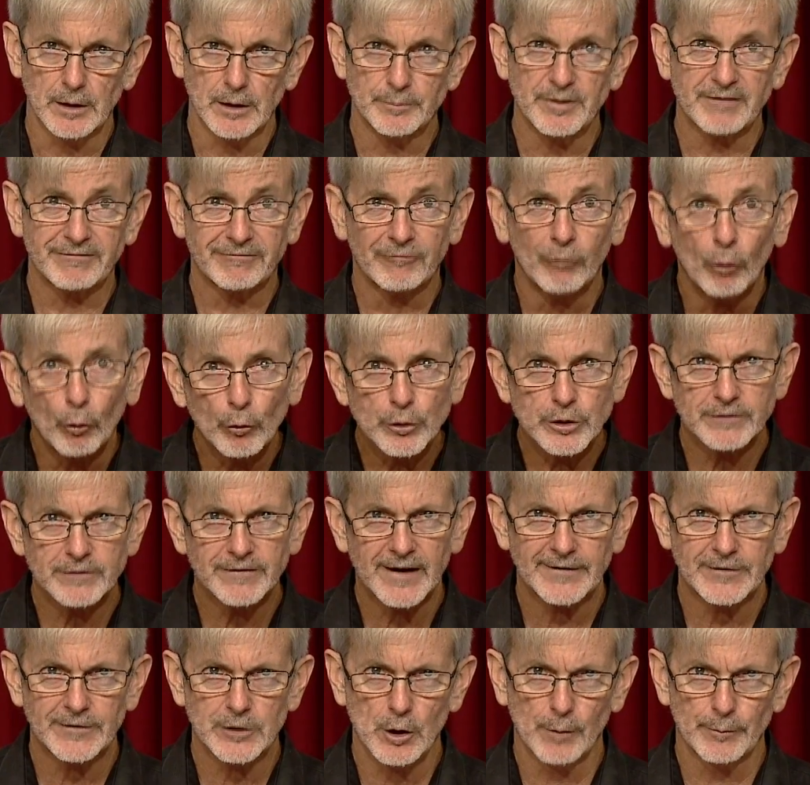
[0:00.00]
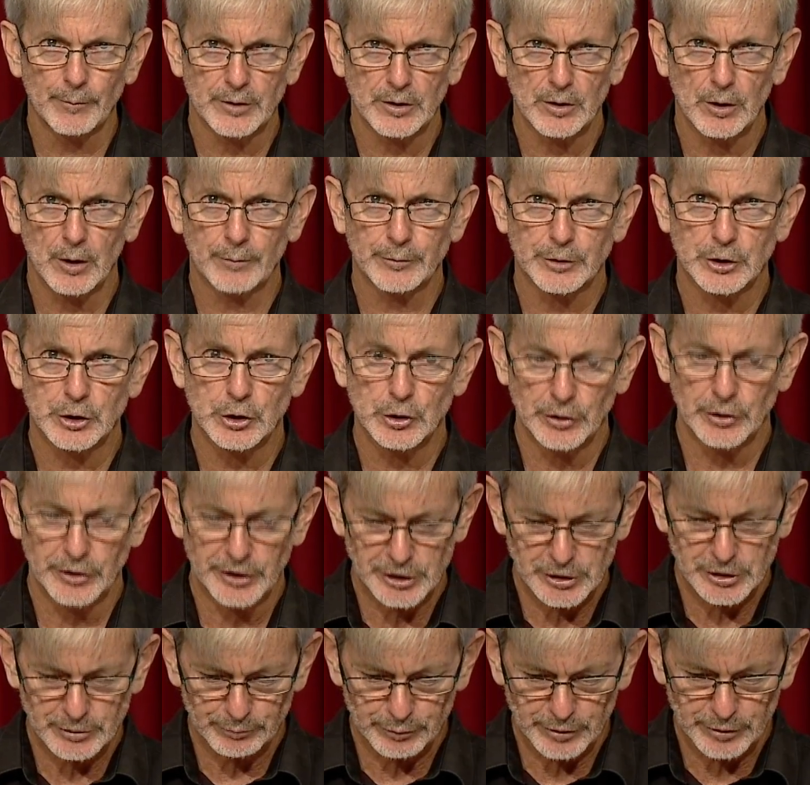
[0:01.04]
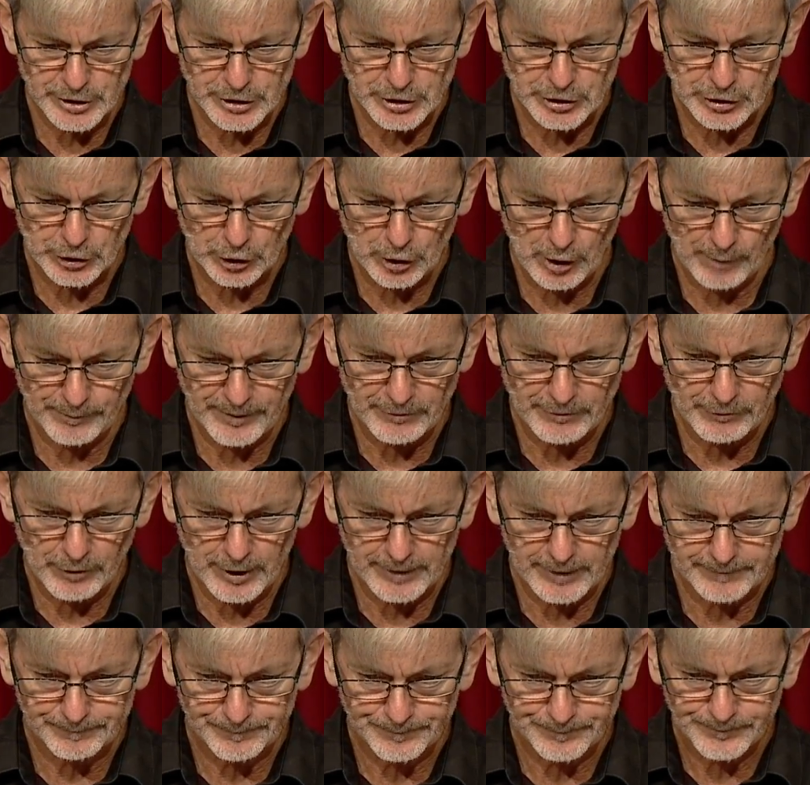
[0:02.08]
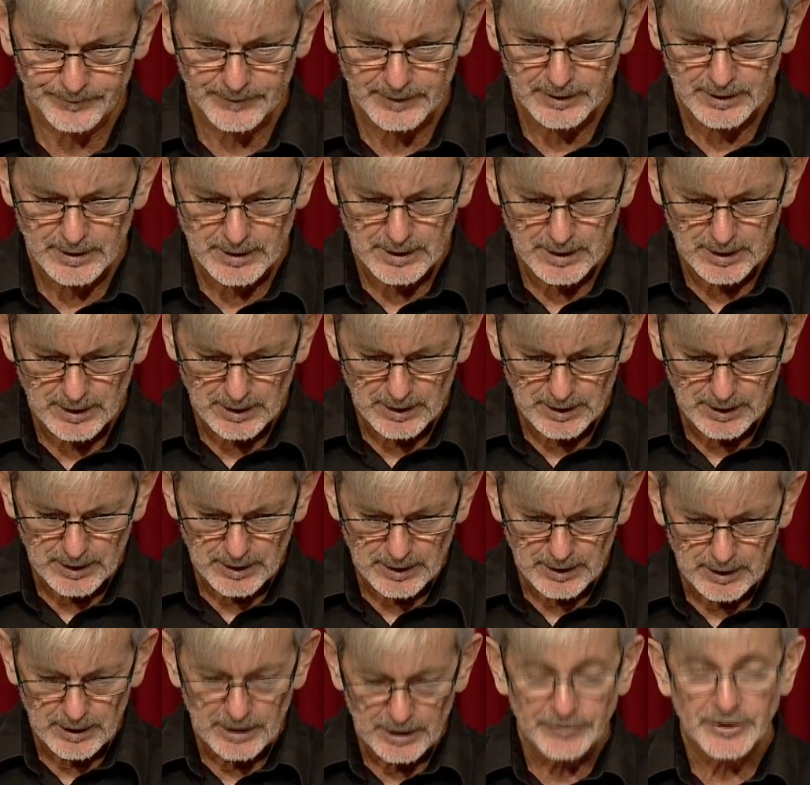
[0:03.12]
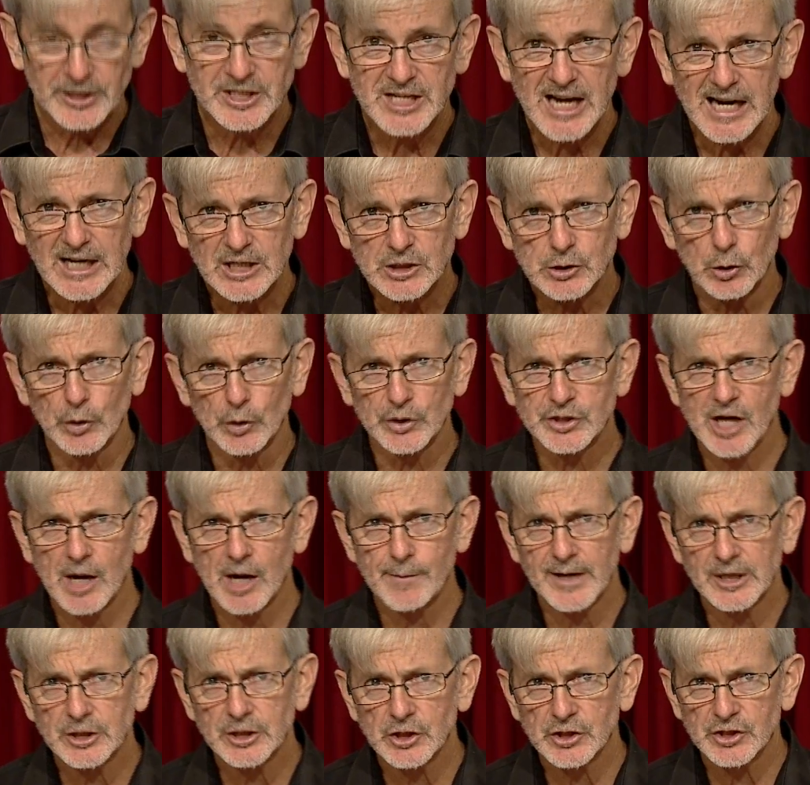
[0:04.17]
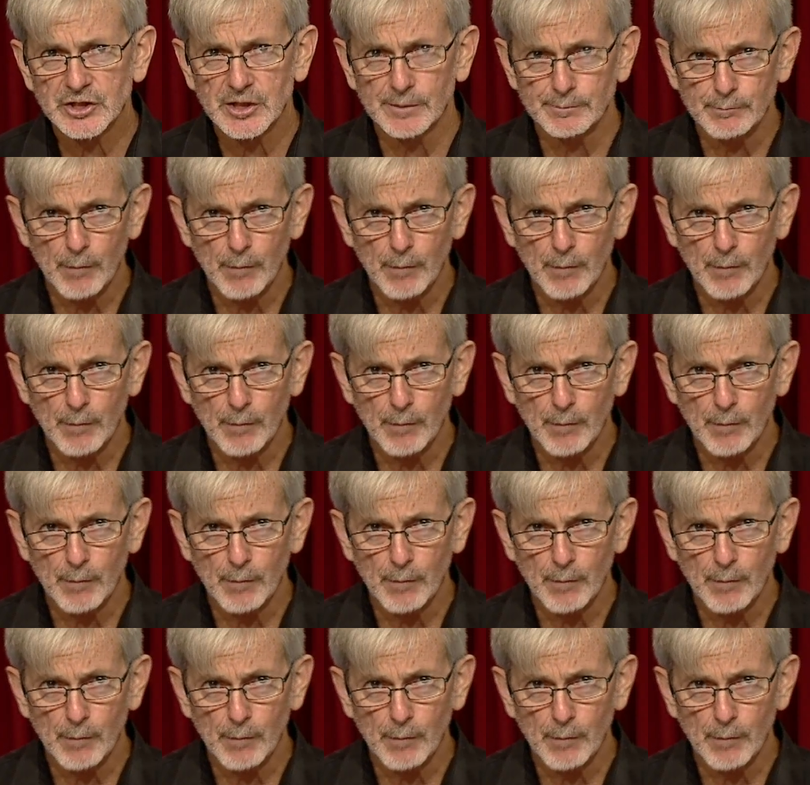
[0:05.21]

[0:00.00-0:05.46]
before you've had the opportunity to breach the copyright. The text also mentions the